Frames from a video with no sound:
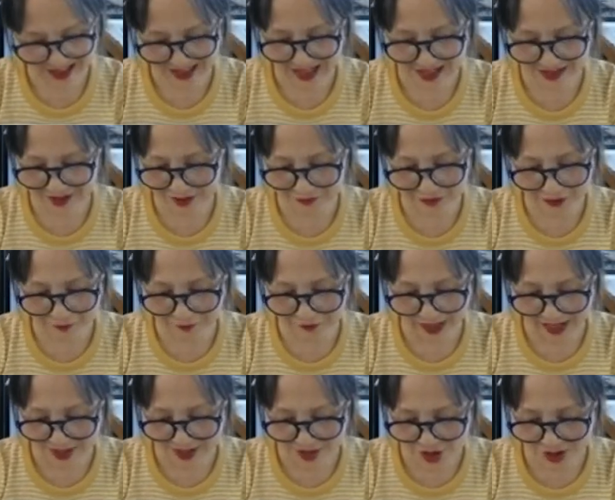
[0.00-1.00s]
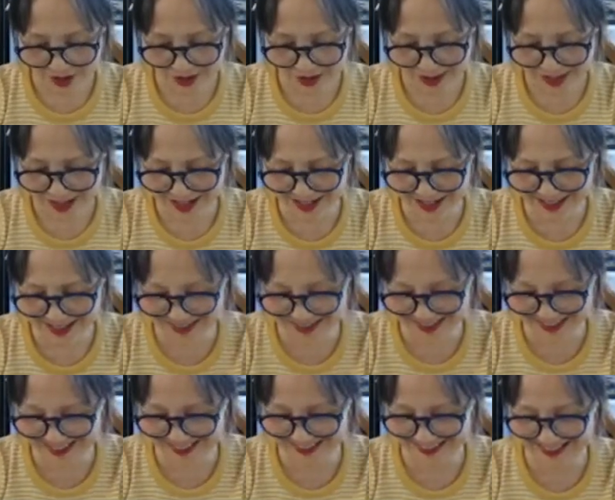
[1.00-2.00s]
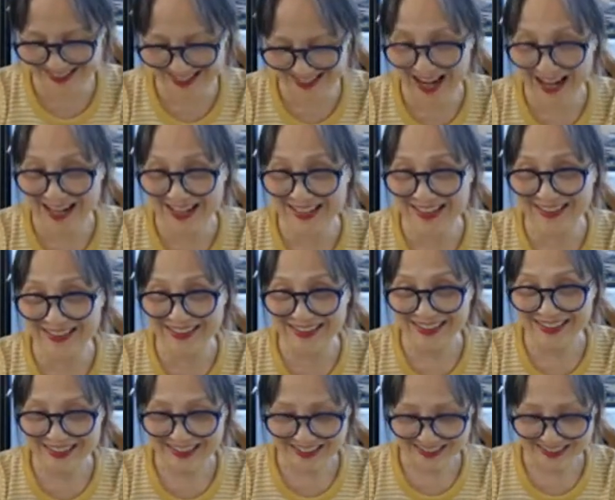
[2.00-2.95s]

kind of the flashing, the lighting.